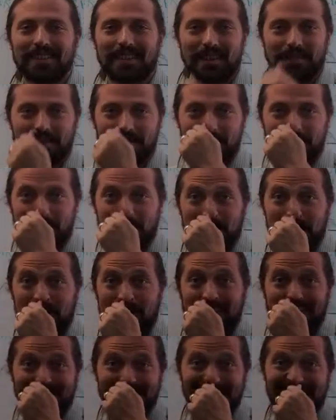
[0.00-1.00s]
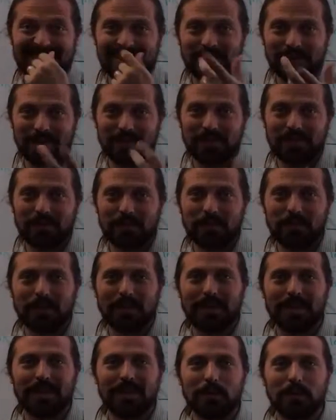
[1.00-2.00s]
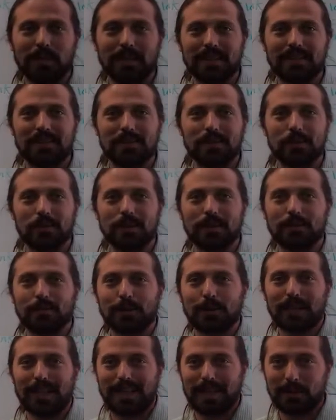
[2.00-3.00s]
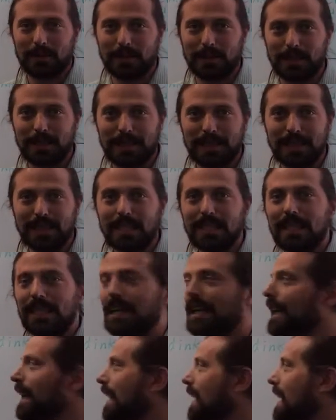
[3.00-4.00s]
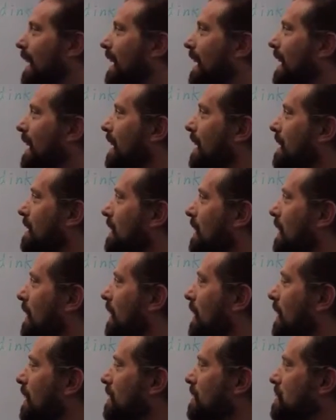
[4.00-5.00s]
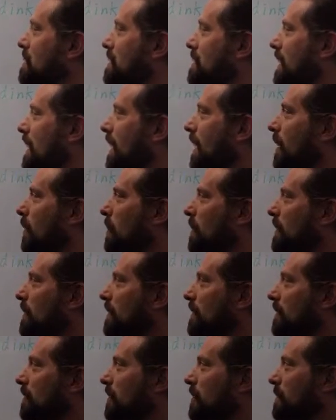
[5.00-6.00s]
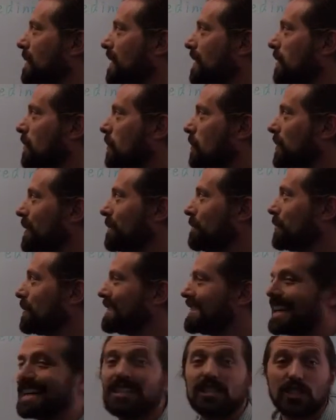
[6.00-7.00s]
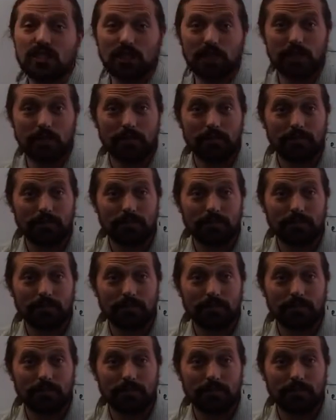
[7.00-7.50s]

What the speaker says: Good afternoon, Mr. X's students. We're beginning week 2 of vocabulary, and today we're going to learn about the word potential,